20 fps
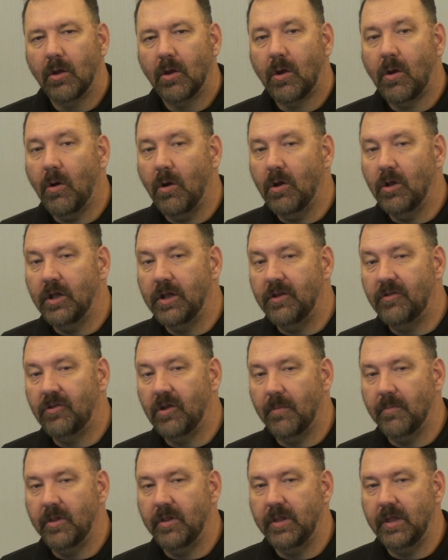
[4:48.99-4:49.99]
Currently,
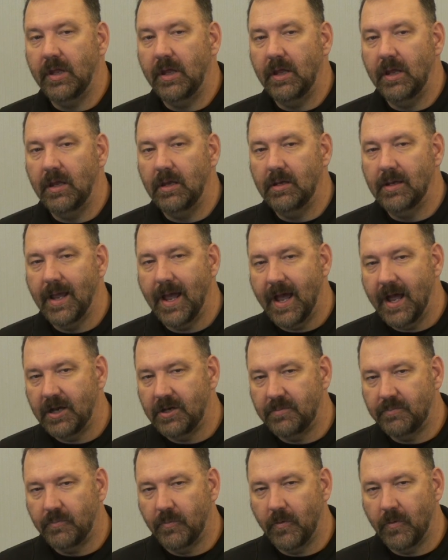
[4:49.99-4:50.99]
some of the
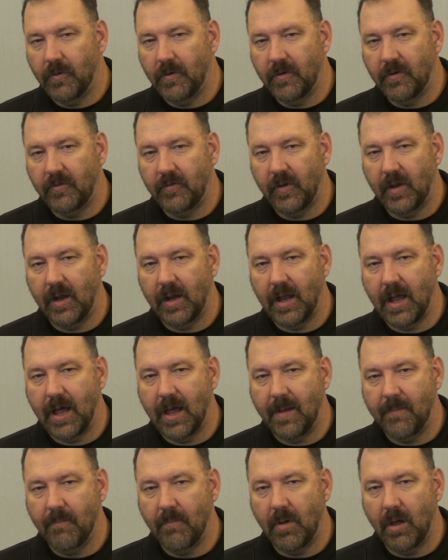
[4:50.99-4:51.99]
dashboards that
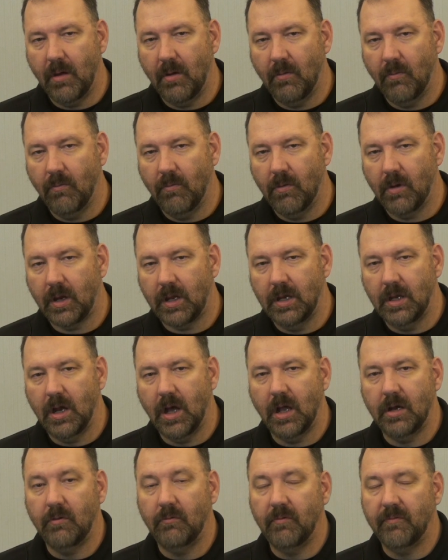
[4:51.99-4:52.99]
I'm working
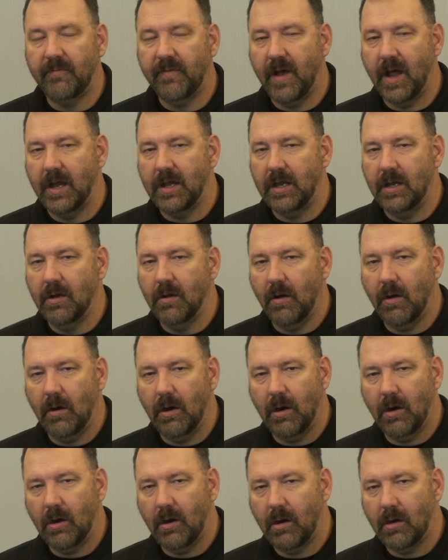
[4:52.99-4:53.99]
on and refining
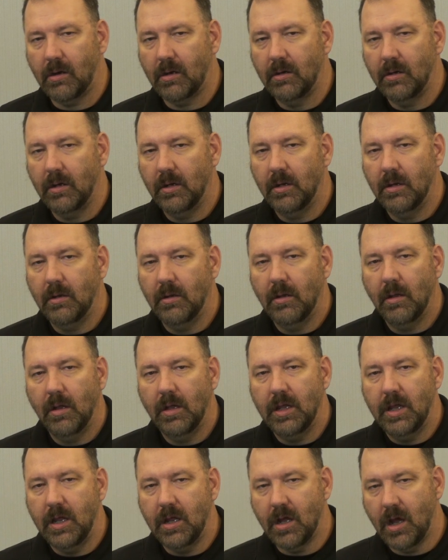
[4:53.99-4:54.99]
are
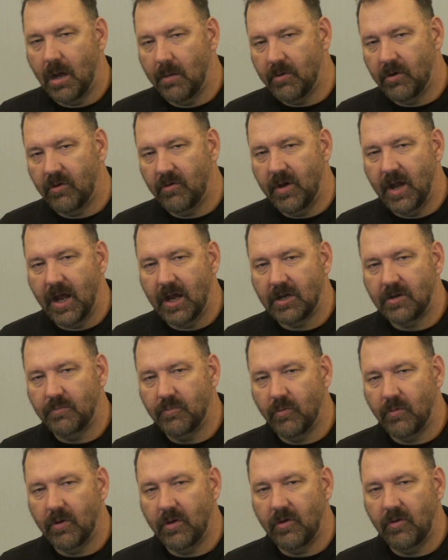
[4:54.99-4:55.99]
e-commerce
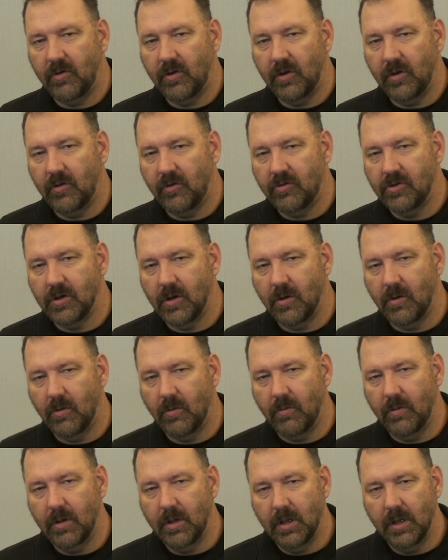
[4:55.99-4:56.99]
dashboards to
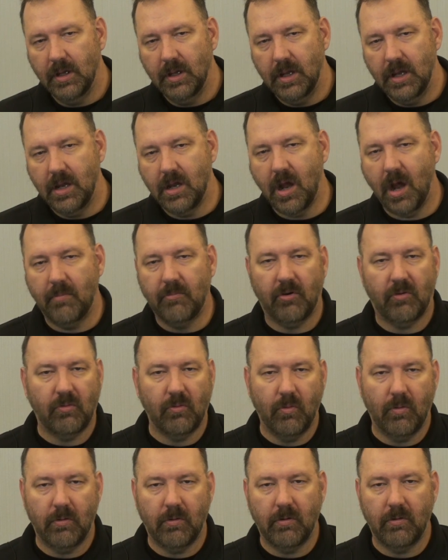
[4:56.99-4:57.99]
show e-commerce
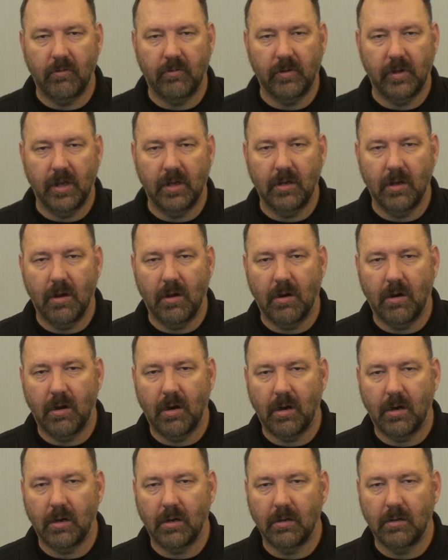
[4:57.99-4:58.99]
orders that
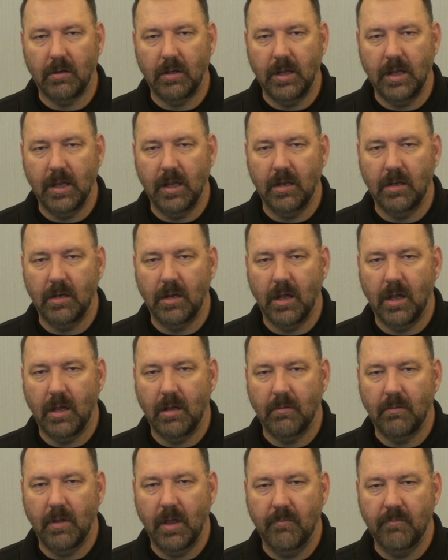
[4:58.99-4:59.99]
are
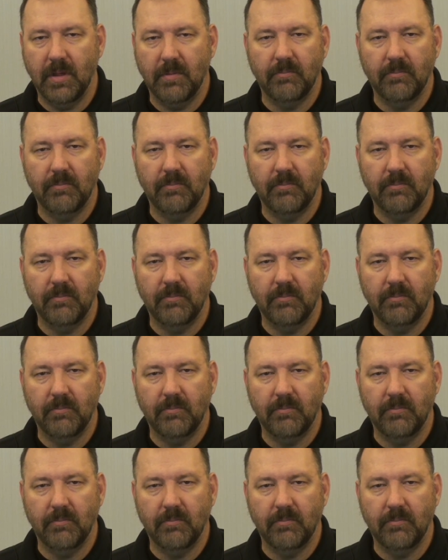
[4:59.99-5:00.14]
have